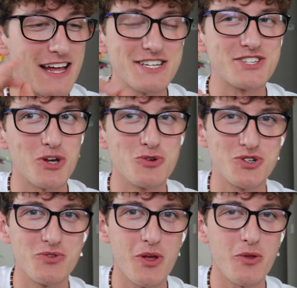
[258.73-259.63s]
that is so
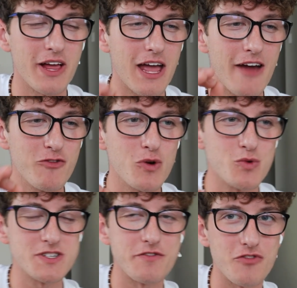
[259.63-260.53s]
true though. Like
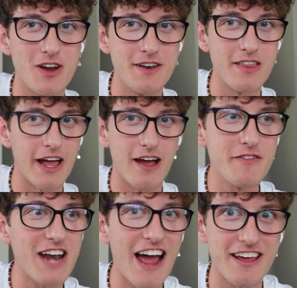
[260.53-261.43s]
everyone was afraid. Like
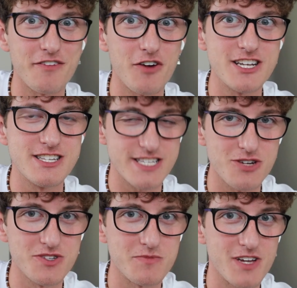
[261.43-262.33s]
even I get afraid
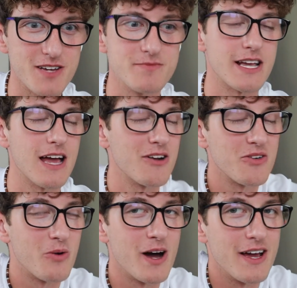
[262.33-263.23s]
still sometimes. Like I don't
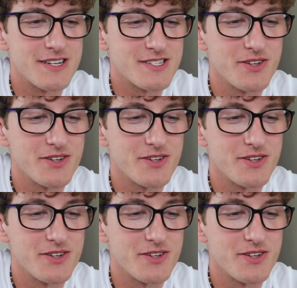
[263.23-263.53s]
know why, I just